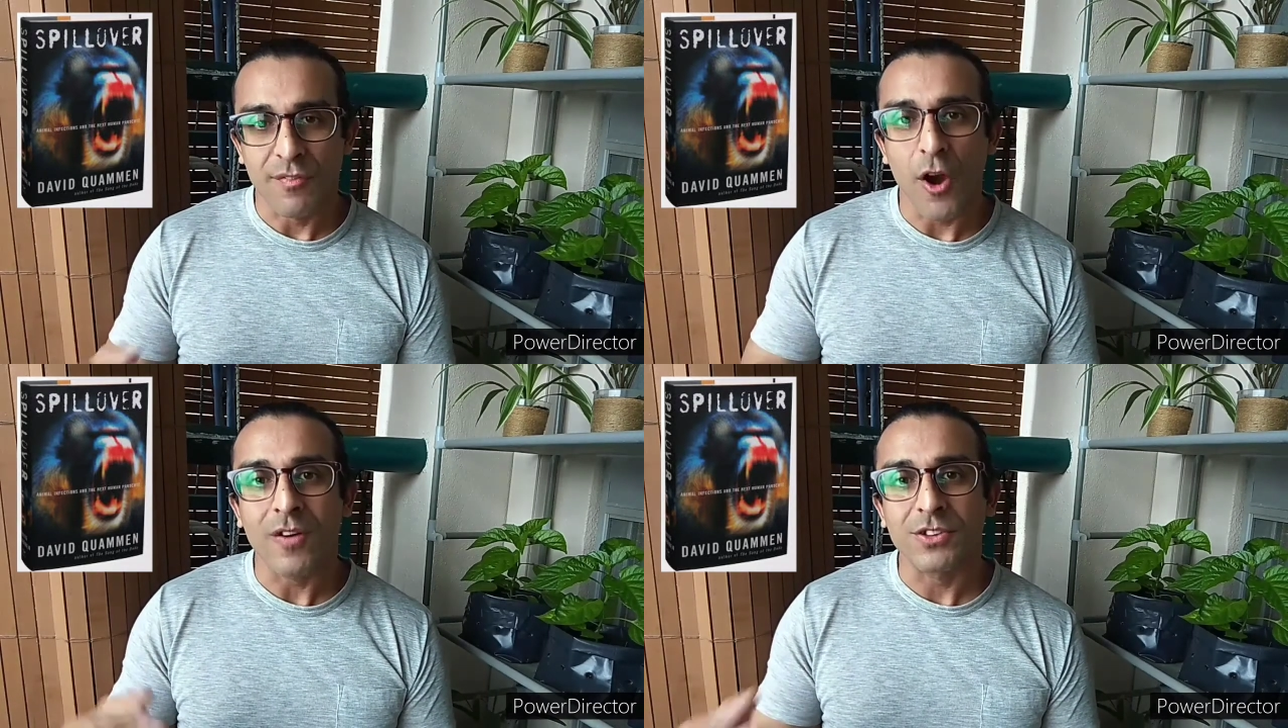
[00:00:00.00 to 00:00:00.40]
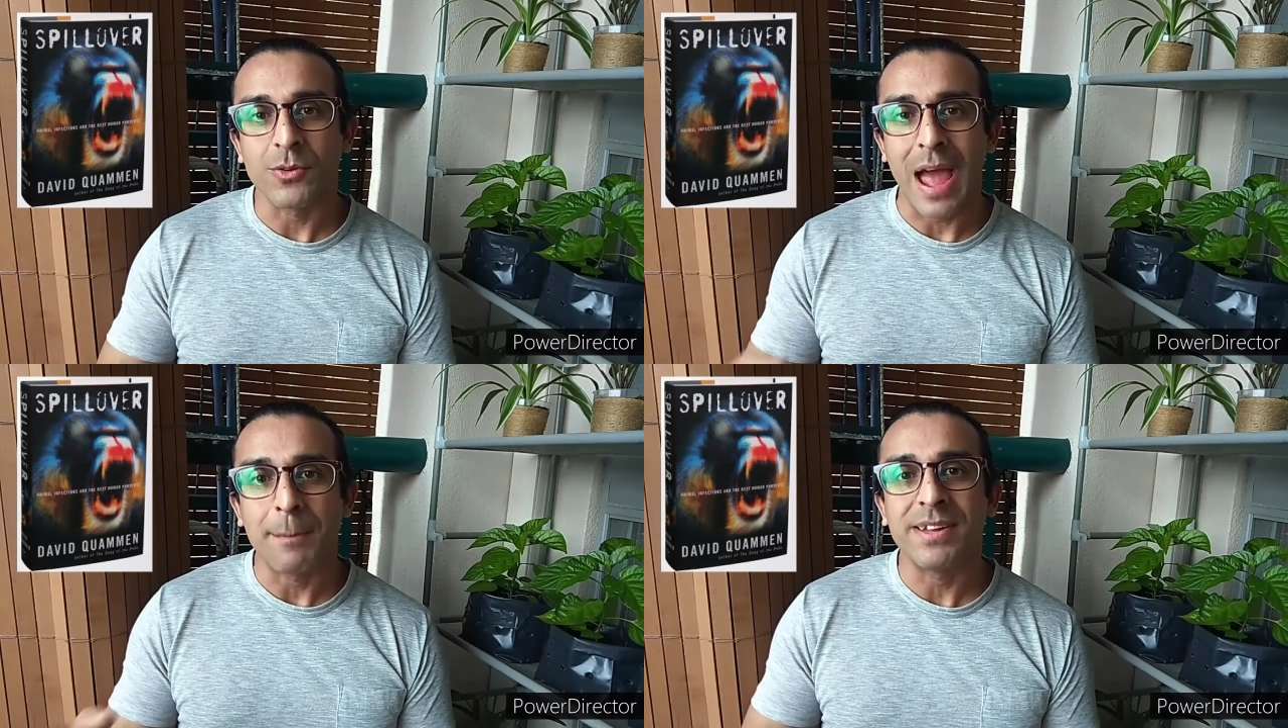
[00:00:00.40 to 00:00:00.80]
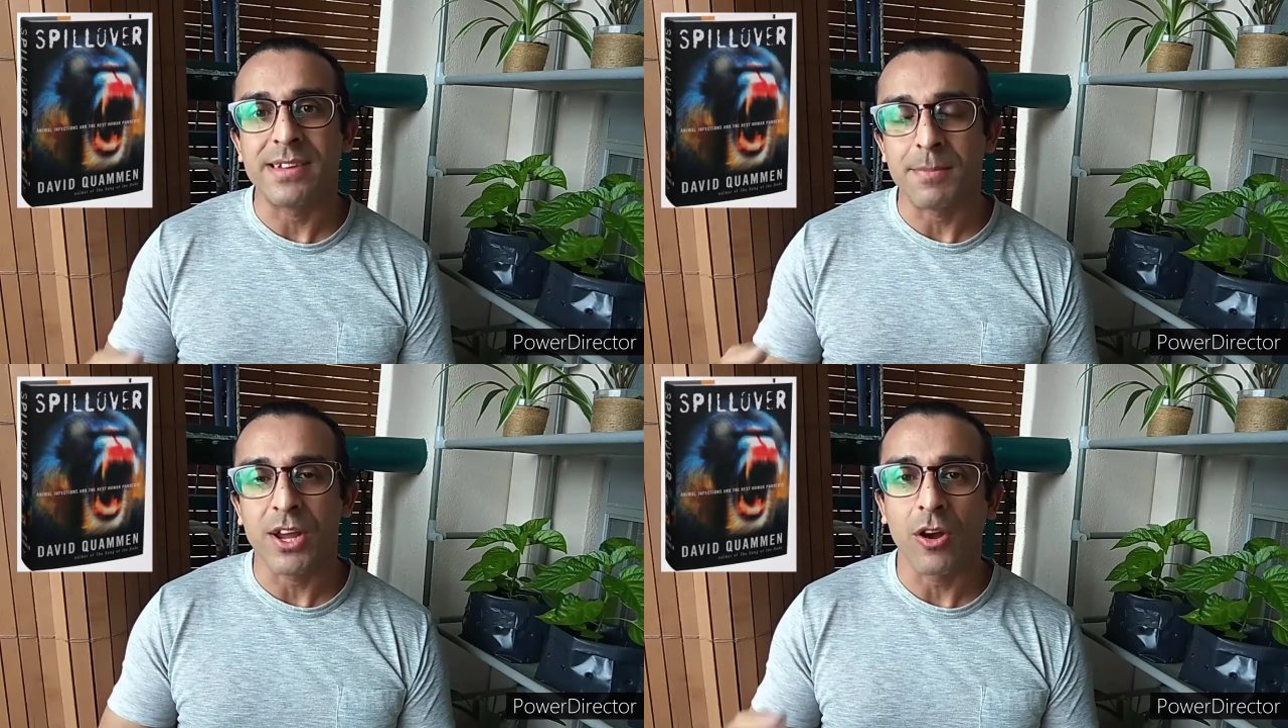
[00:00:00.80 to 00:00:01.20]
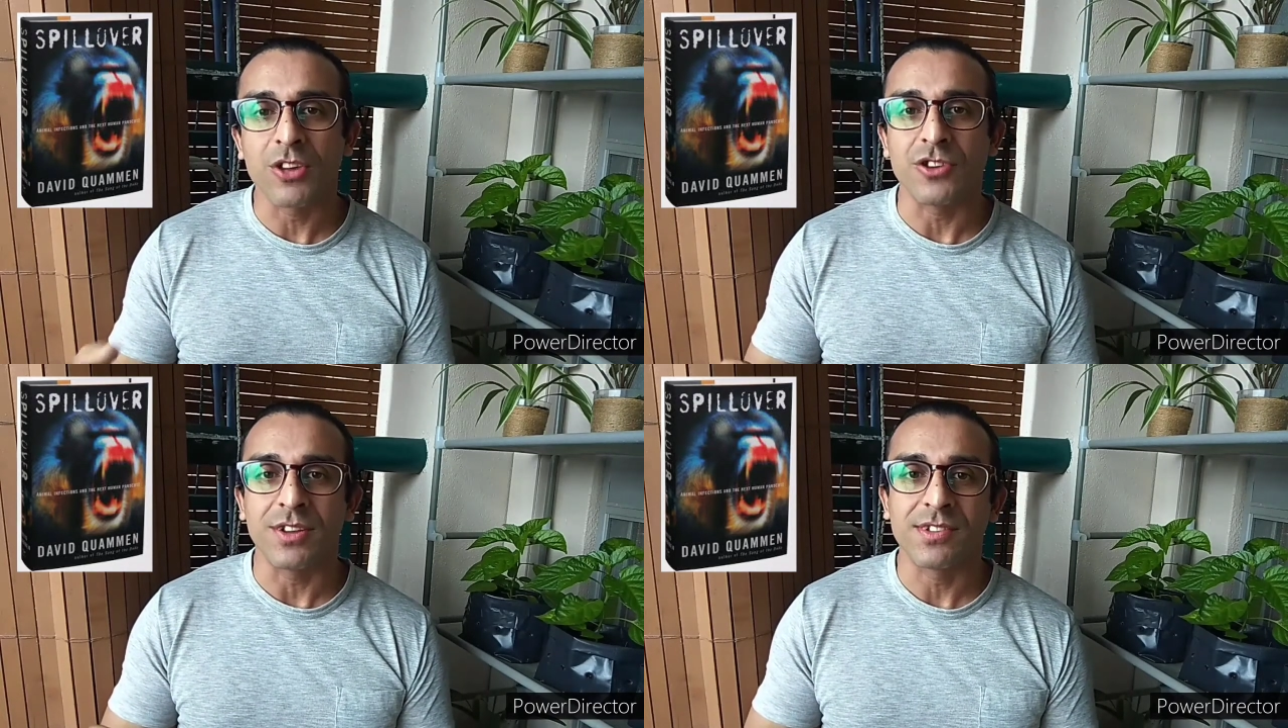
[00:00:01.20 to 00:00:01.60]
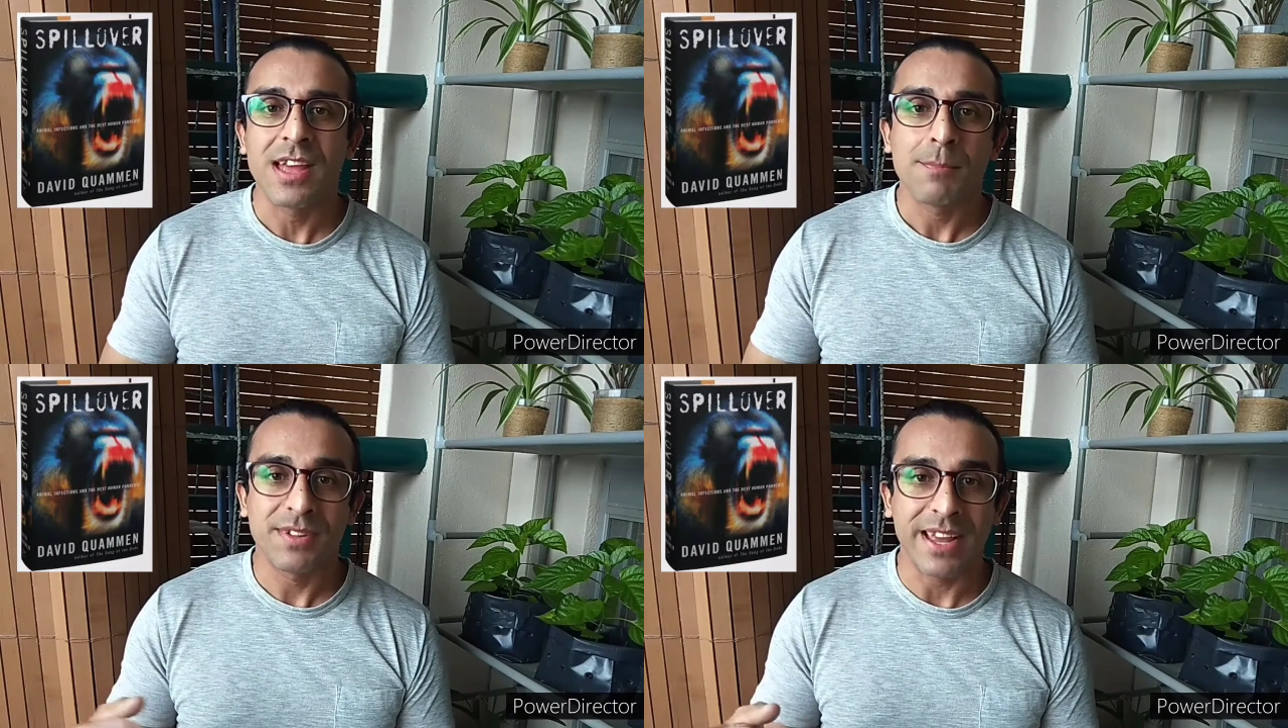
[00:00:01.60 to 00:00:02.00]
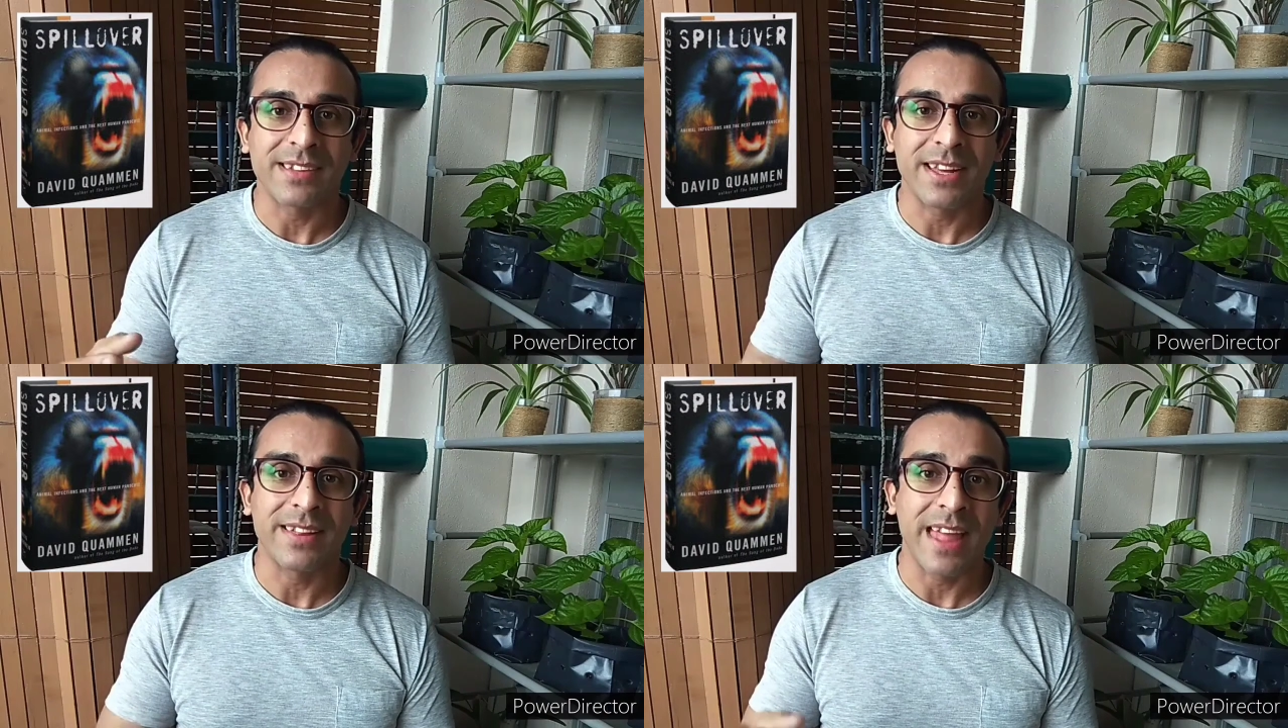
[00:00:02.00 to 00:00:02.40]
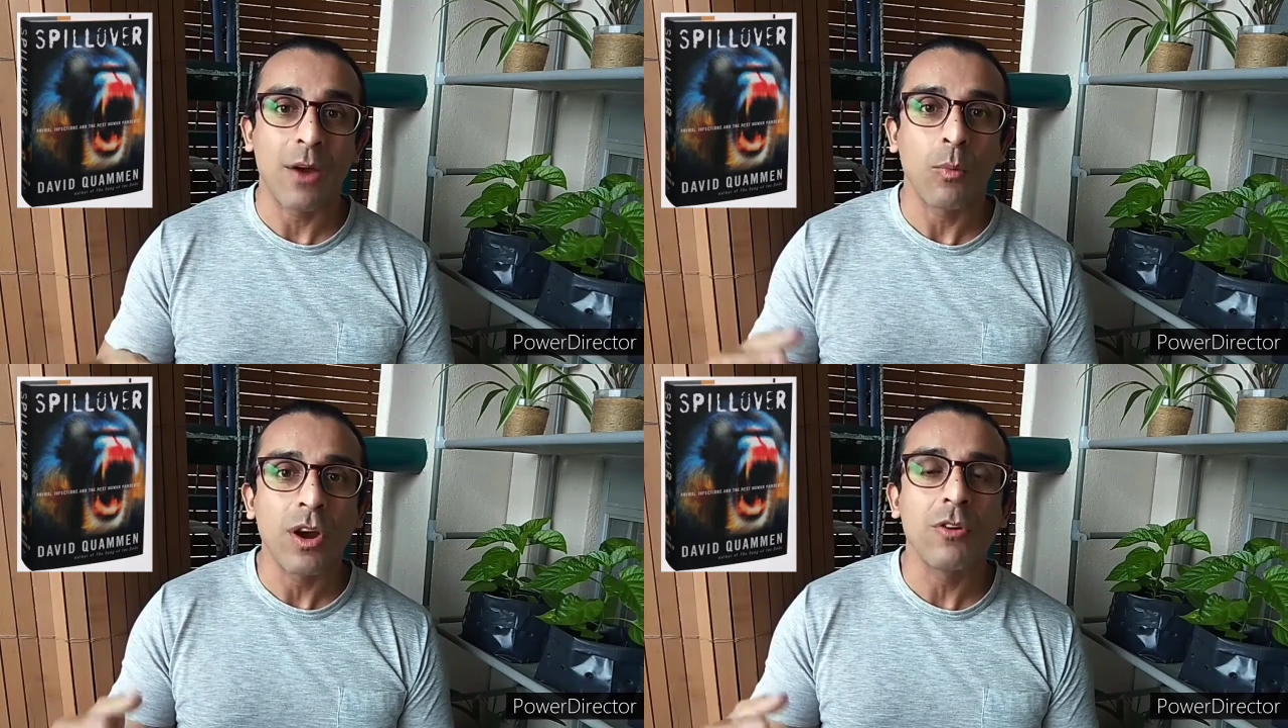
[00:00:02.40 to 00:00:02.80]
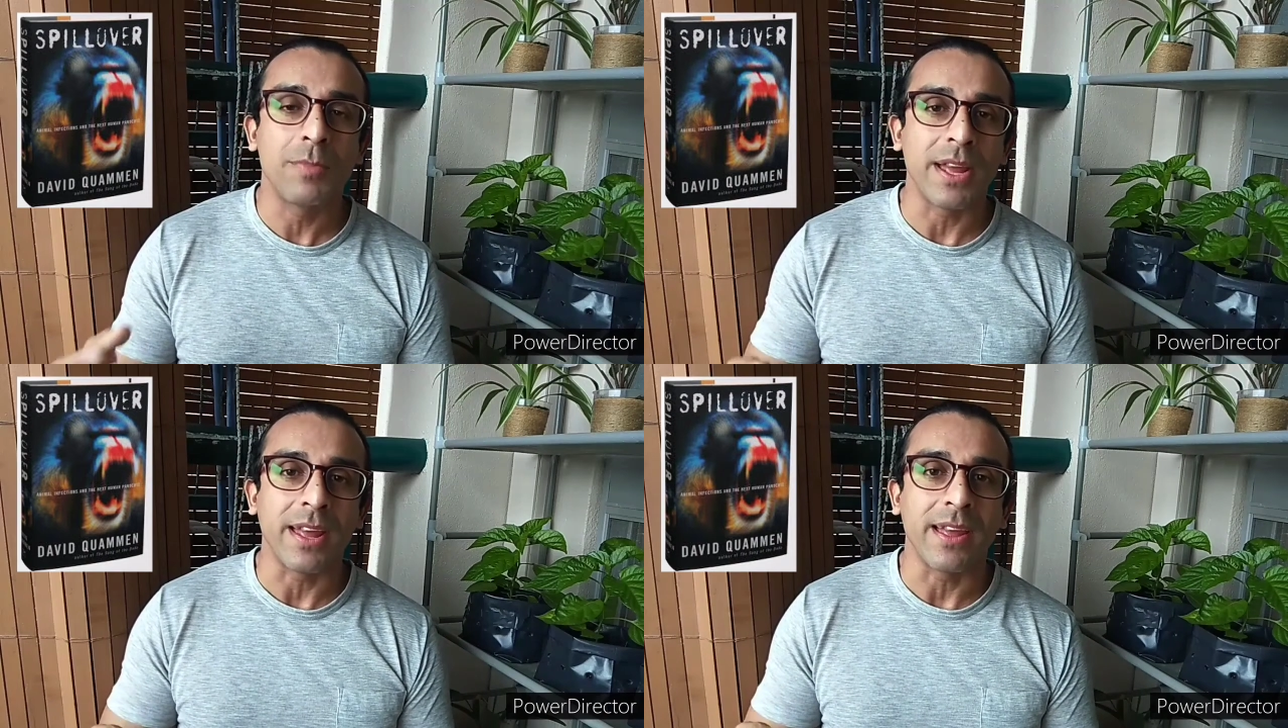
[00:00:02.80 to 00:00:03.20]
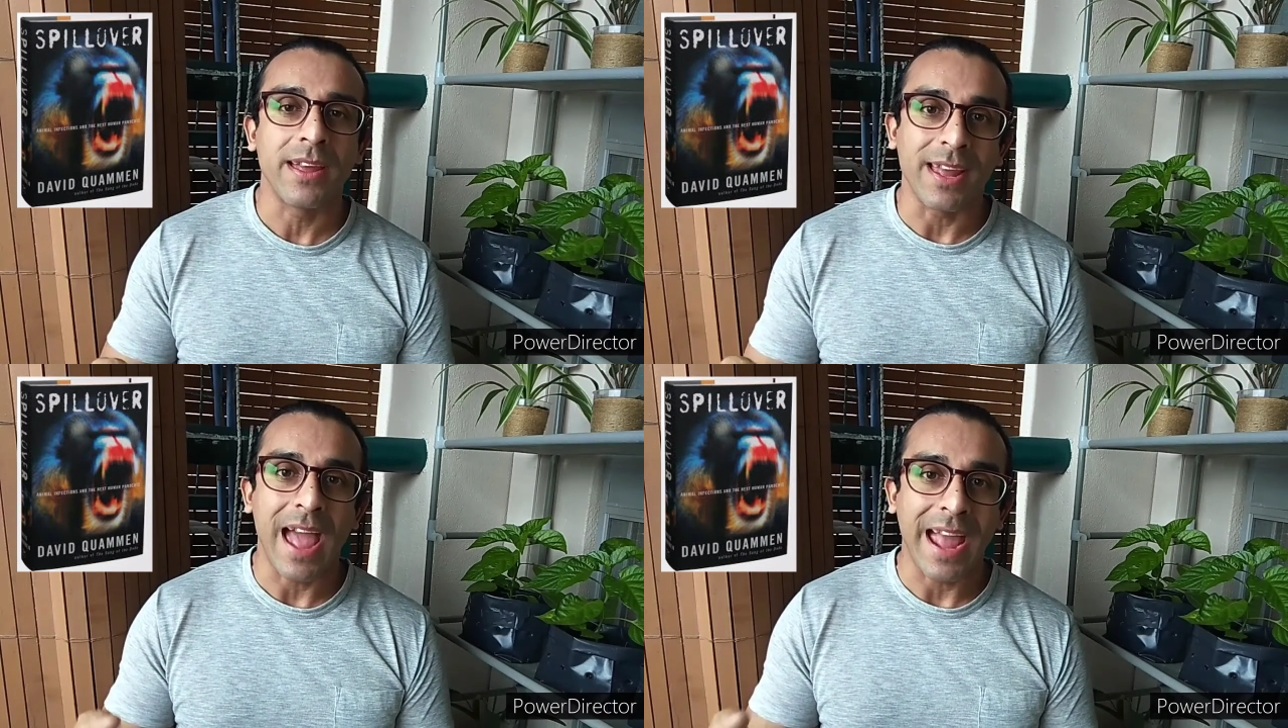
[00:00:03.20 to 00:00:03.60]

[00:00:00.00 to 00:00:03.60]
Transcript: referring to epidemiologists predicting there will be